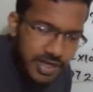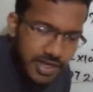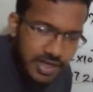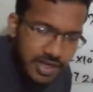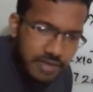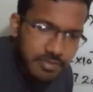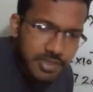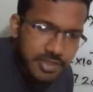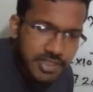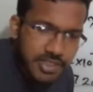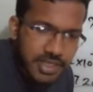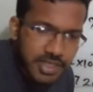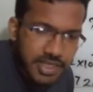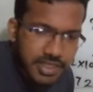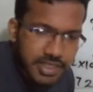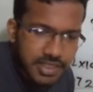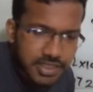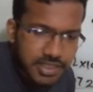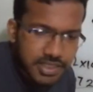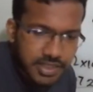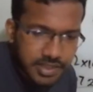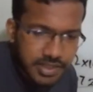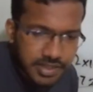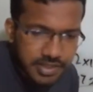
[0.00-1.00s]
Let me share the
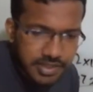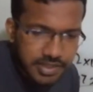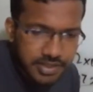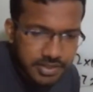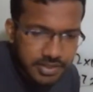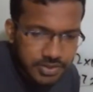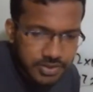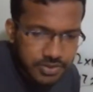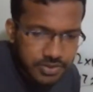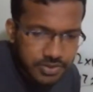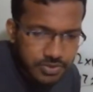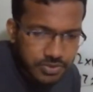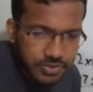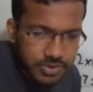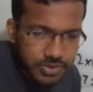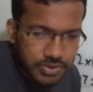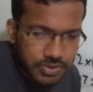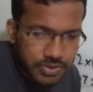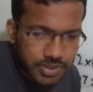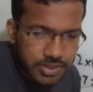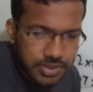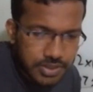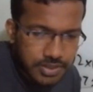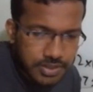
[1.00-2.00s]
screen just to
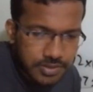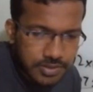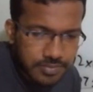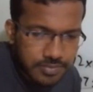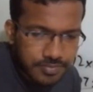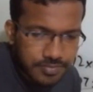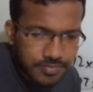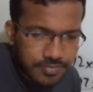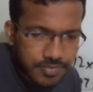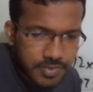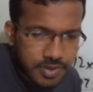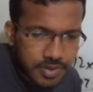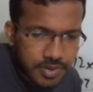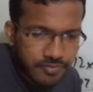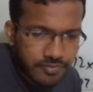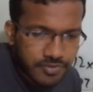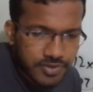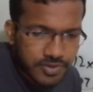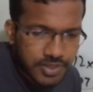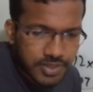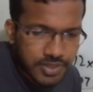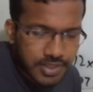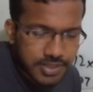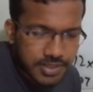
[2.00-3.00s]

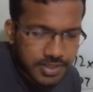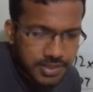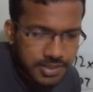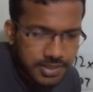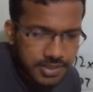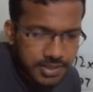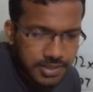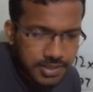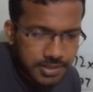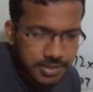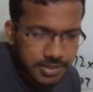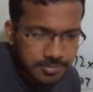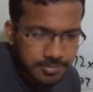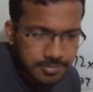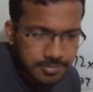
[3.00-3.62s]
emphasize this thing.